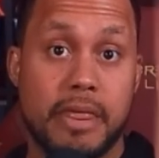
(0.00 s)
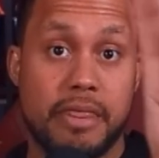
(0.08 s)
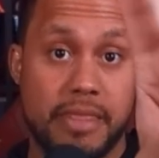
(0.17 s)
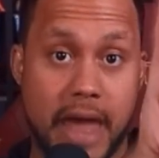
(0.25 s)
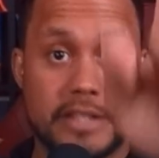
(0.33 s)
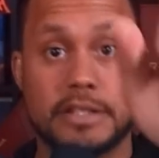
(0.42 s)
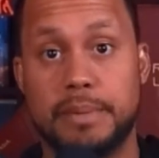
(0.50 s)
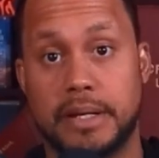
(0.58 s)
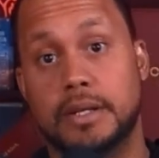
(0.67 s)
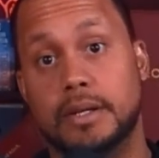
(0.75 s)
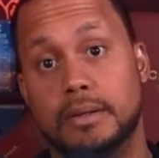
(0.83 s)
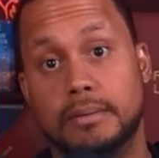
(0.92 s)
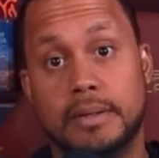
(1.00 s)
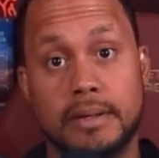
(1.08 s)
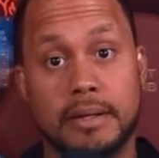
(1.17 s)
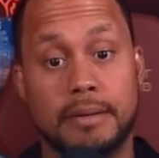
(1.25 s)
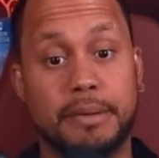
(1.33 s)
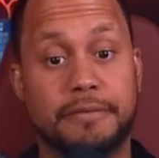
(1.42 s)
That's a big deal.
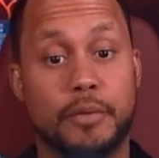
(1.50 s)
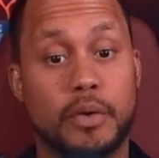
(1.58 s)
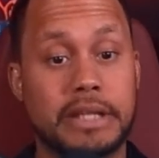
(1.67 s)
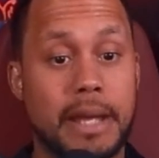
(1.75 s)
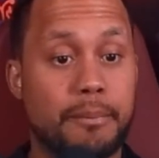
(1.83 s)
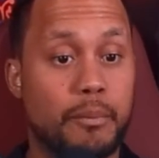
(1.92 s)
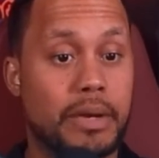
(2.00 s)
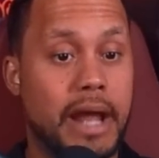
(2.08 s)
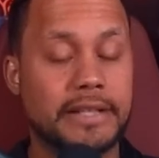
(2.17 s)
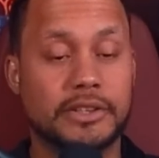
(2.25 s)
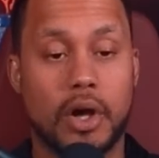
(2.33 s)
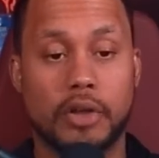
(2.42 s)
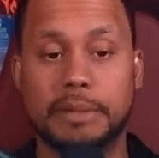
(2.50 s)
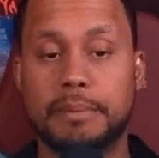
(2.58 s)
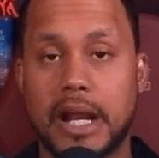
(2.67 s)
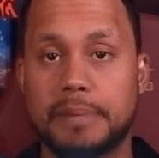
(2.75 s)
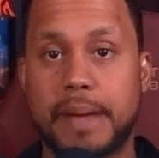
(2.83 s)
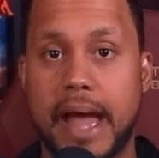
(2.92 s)
When I saw
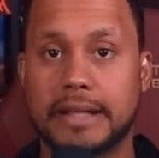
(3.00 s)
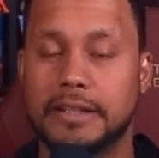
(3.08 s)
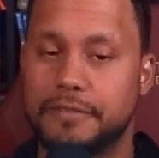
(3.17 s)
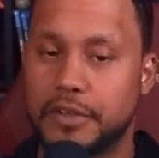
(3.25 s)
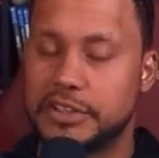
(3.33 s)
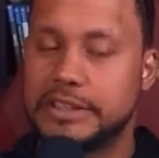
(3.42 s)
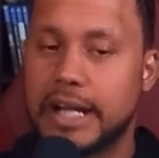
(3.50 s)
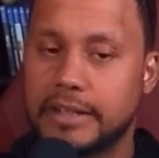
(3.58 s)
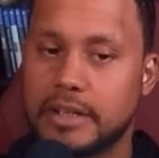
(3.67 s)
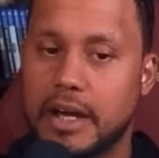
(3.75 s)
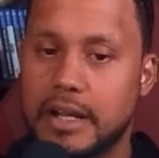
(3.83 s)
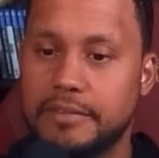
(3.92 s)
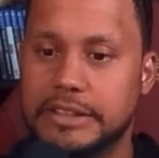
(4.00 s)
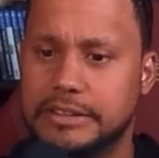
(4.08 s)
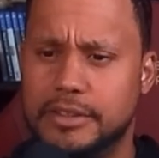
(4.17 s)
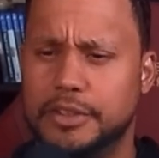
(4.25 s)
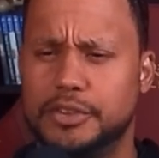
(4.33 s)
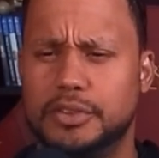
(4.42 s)
Demonic Pact, the first thing I thought of is
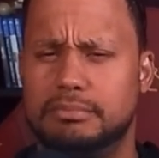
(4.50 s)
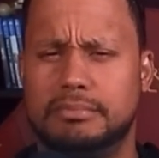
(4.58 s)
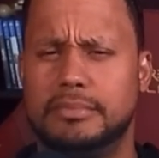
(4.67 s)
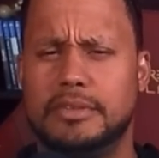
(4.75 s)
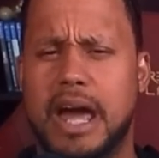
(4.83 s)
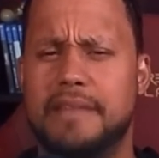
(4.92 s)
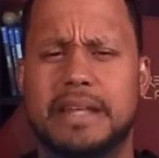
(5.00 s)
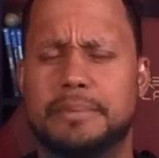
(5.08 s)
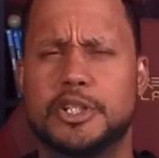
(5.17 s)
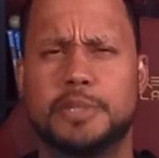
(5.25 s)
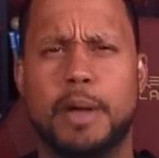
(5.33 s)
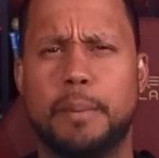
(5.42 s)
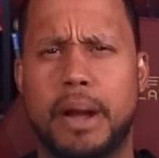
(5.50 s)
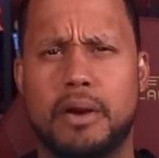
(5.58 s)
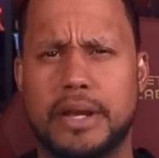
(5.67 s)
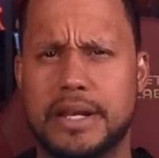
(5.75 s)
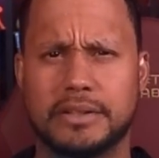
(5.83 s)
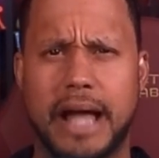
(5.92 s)
there's not even that much spell power
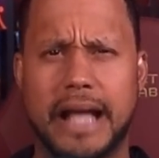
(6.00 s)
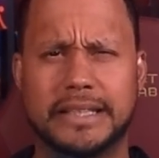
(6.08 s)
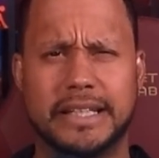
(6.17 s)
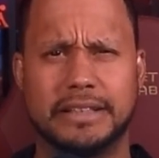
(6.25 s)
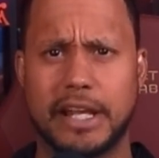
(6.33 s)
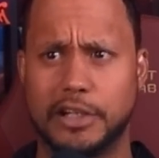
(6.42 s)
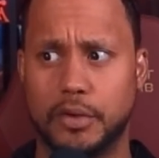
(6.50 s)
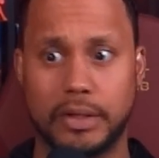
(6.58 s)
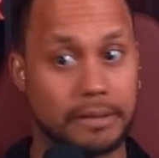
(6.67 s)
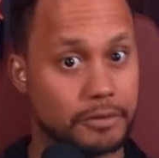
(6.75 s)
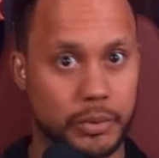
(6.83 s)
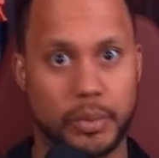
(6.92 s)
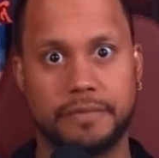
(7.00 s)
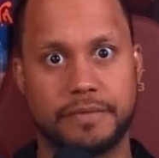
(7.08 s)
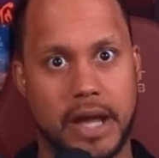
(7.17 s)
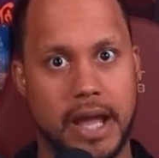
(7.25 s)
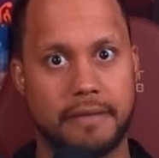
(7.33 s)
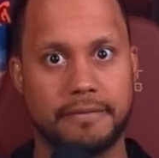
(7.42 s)
in Classic, let alone at level
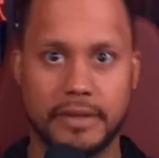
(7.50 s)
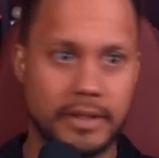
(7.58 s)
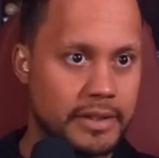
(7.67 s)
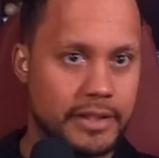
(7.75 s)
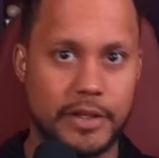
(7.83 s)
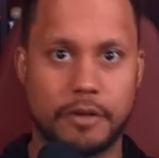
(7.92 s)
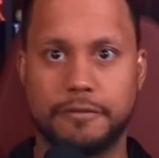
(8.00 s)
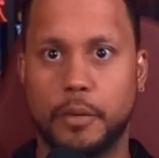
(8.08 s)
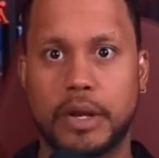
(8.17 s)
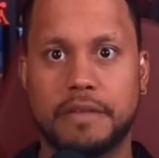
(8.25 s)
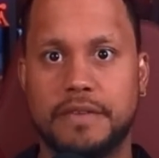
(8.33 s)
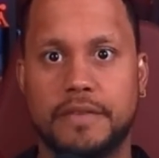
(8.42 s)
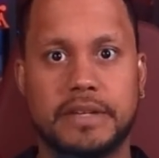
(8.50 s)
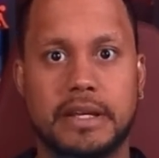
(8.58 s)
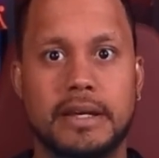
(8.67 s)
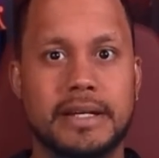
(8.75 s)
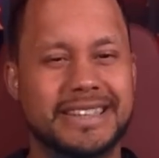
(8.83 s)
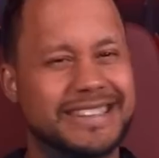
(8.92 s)
25, 40, 50,
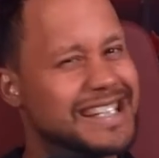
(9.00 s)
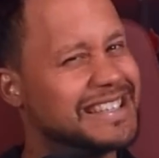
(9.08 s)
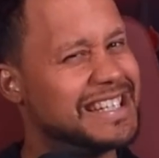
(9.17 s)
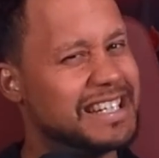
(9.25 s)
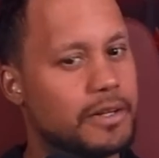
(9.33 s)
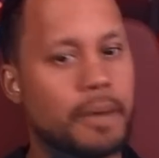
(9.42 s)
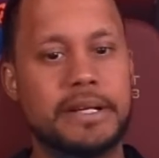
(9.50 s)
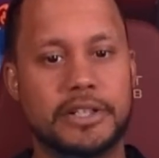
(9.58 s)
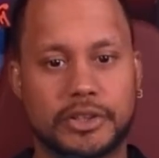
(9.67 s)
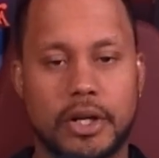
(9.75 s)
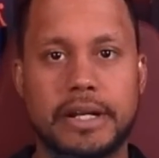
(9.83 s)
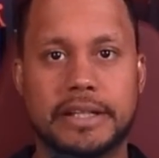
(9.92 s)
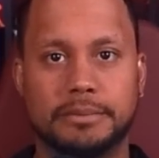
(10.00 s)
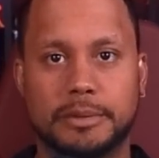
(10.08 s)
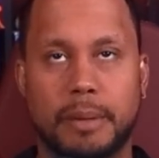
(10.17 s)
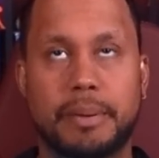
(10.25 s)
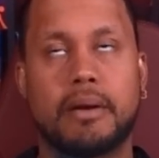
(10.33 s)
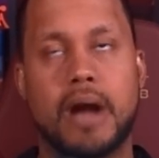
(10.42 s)
60. I mean, you're starting to get some
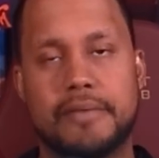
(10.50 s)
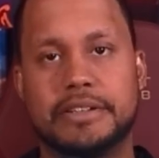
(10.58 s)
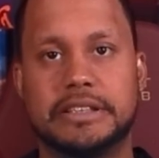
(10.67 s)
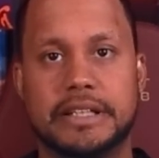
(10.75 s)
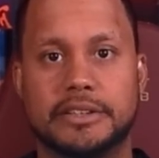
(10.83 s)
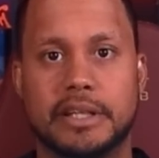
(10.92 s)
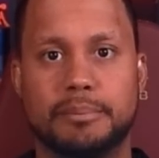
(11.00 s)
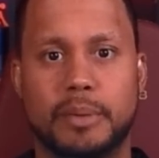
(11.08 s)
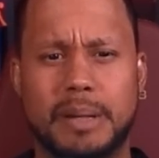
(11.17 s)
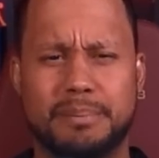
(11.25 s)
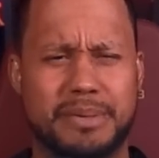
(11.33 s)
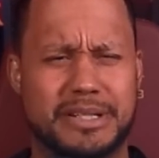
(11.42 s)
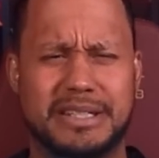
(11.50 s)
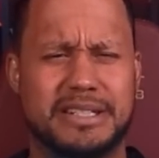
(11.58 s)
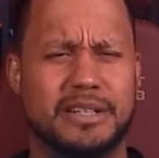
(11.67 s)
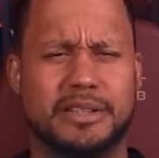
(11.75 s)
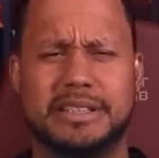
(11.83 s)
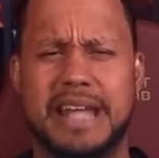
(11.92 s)
spell power obviously at some point, but
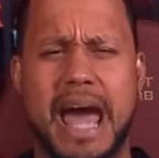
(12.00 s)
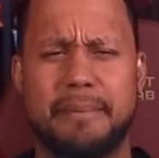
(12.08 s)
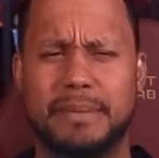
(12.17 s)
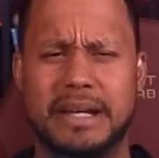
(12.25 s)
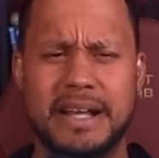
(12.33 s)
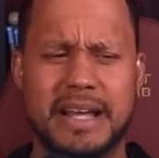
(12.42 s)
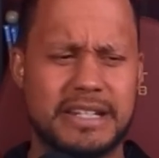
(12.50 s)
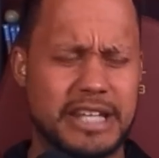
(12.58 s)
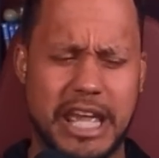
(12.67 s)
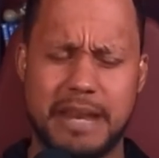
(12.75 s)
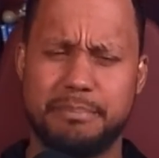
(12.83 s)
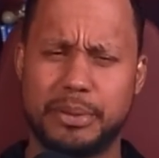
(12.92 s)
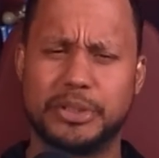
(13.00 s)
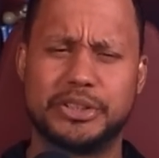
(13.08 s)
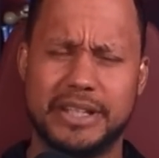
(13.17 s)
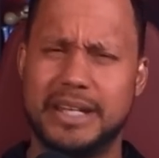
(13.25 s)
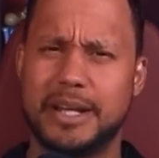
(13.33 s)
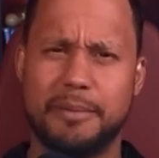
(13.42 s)
to snap
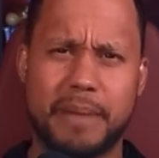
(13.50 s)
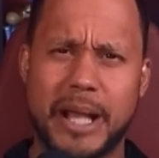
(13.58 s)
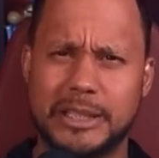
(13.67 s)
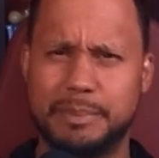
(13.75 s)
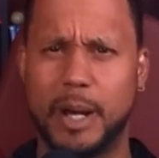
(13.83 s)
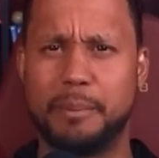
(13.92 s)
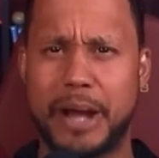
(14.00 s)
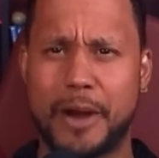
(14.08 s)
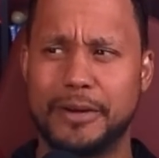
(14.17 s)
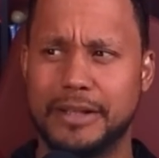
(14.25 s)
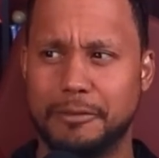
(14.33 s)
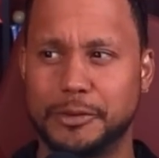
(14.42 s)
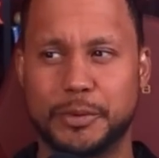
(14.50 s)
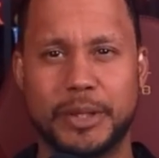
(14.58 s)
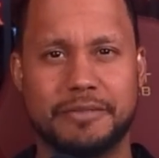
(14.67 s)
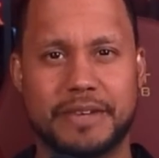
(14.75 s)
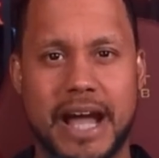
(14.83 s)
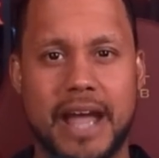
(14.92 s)
10% of my spell power at level
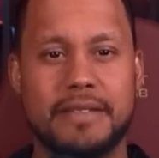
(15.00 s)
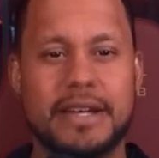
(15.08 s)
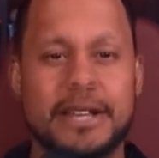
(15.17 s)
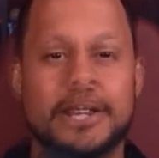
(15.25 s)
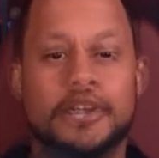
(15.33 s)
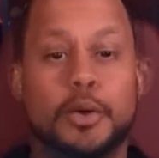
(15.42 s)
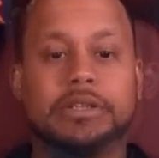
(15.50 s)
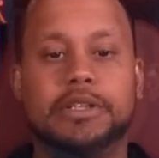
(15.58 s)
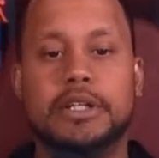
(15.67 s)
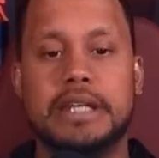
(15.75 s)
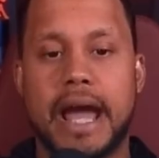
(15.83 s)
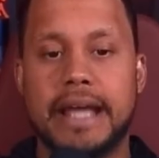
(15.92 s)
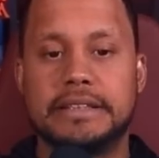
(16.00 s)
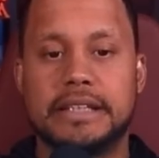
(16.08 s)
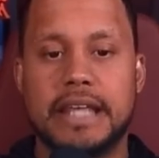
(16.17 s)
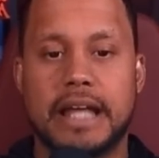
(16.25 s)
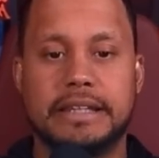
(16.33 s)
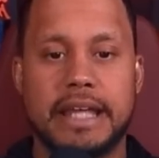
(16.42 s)
25. So it's nice
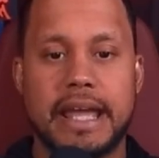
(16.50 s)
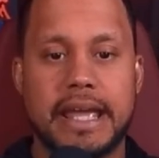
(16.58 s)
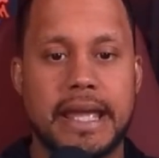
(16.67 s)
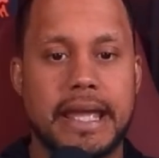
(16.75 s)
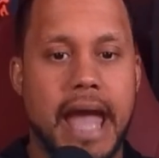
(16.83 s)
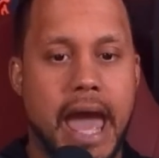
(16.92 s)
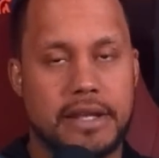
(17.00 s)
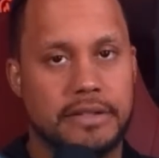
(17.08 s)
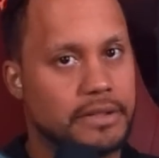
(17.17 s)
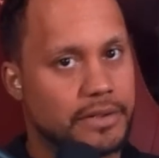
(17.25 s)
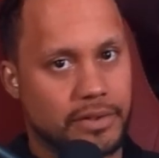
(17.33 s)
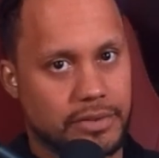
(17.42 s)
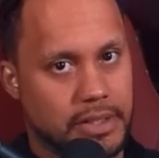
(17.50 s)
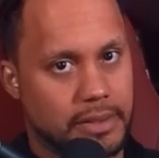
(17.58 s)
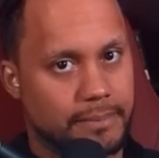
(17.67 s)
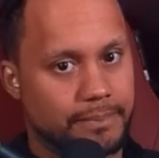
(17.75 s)
that they added the 13.